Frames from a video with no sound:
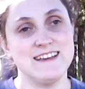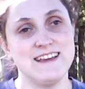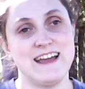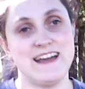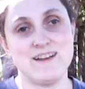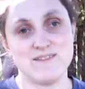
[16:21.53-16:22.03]

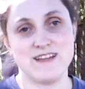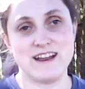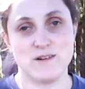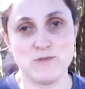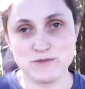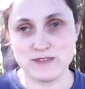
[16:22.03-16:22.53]
I
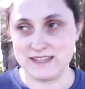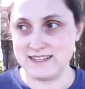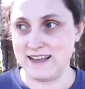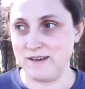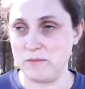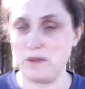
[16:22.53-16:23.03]
don't really
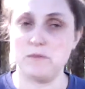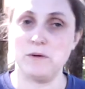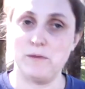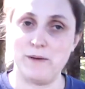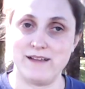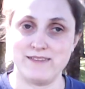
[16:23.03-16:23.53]
tell people
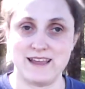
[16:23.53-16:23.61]
about